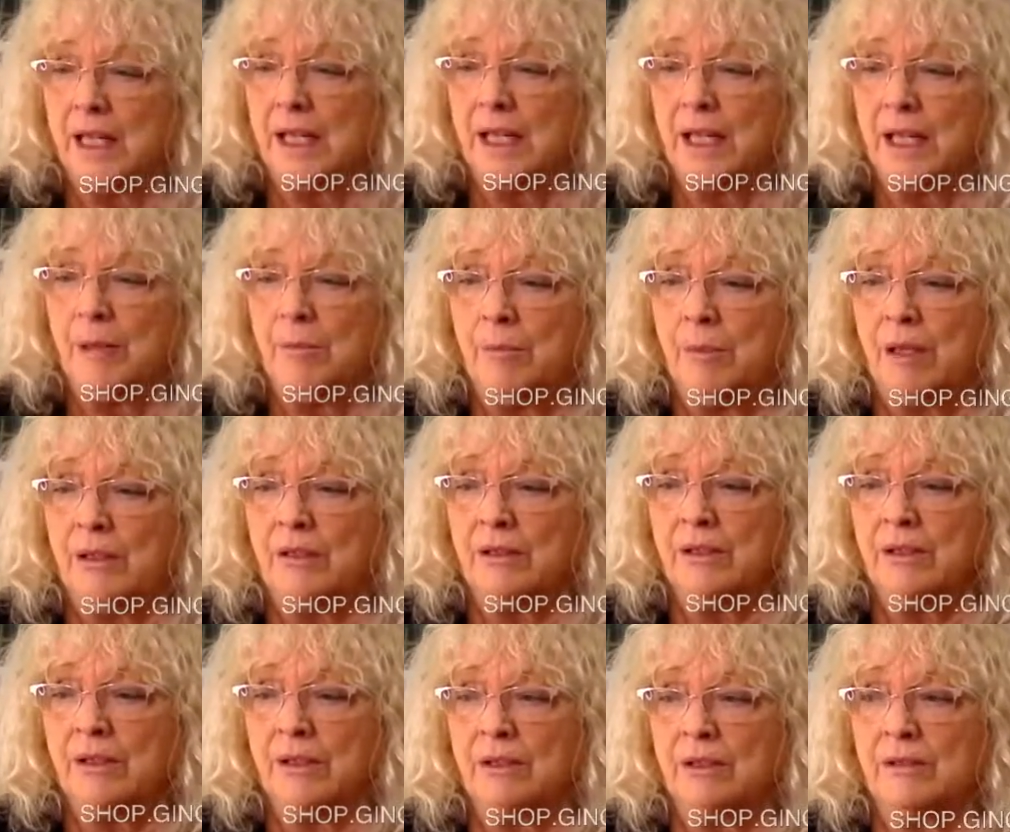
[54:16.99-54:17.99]

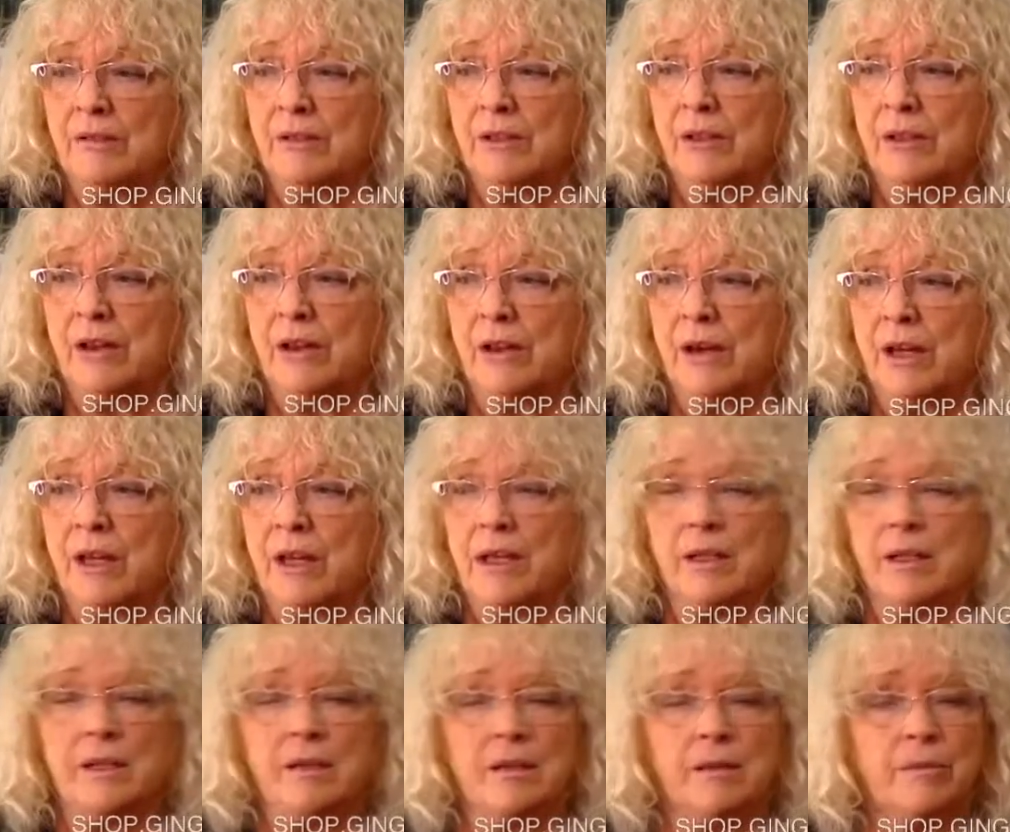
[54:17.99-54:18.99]
emails so i
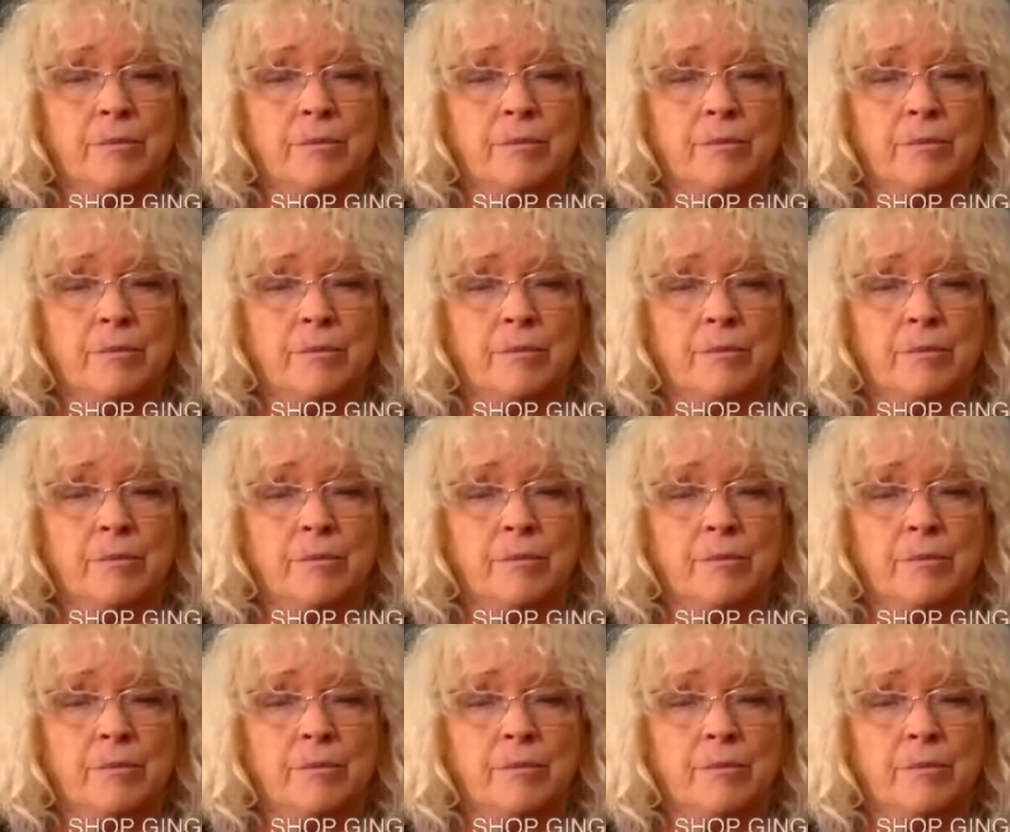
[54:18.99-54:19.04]
can